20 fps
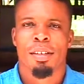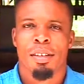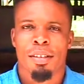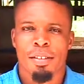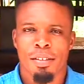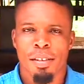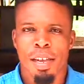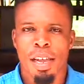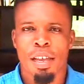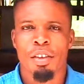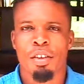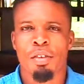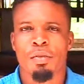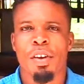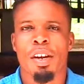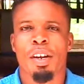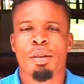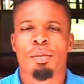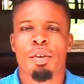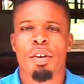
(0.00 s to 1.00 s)
Thank you
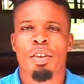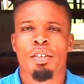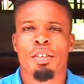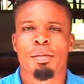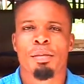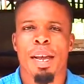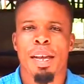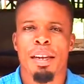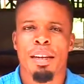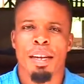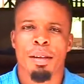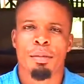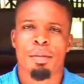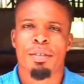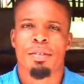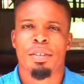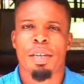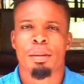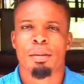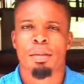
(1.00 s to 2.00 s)
very much. My name is
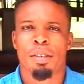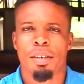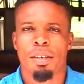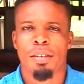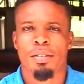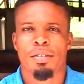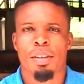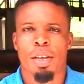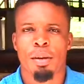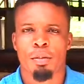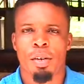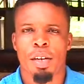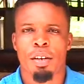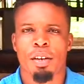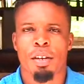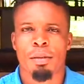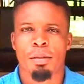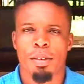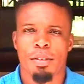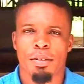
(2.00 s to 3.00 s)
Sandiri Samuel
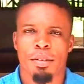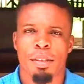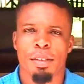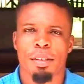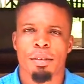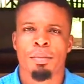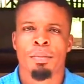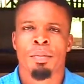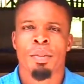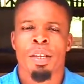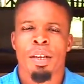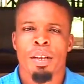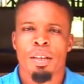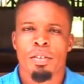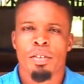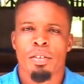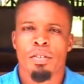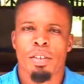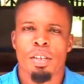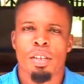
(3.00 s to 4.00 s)
Robinson,
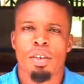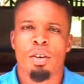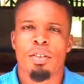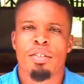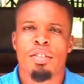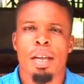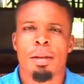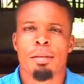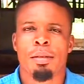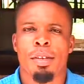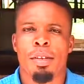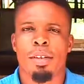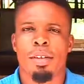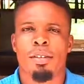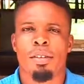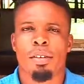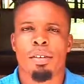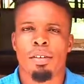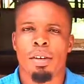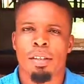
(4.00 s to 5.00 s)
the CEO Sandiri
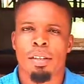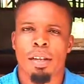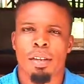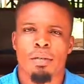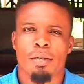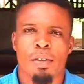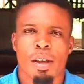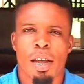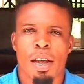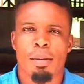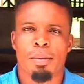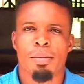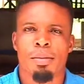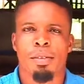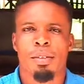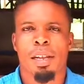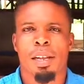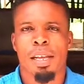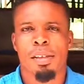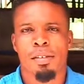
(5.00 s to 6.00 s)
Integrated Farms
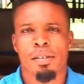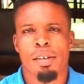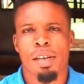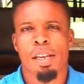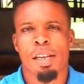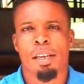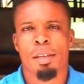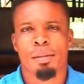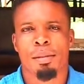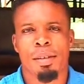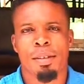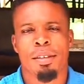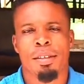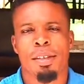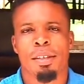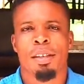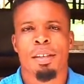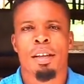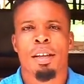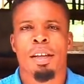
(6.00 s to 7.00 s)
Nigeria Limited.
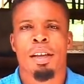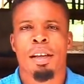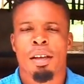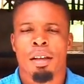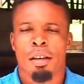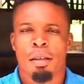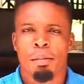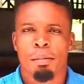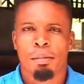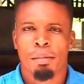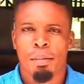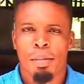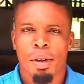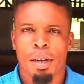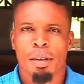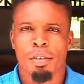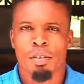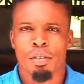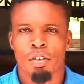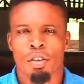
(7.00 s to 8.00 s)

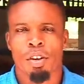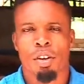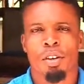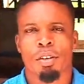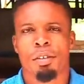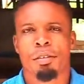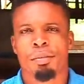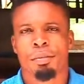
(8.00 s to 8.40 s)
Make sure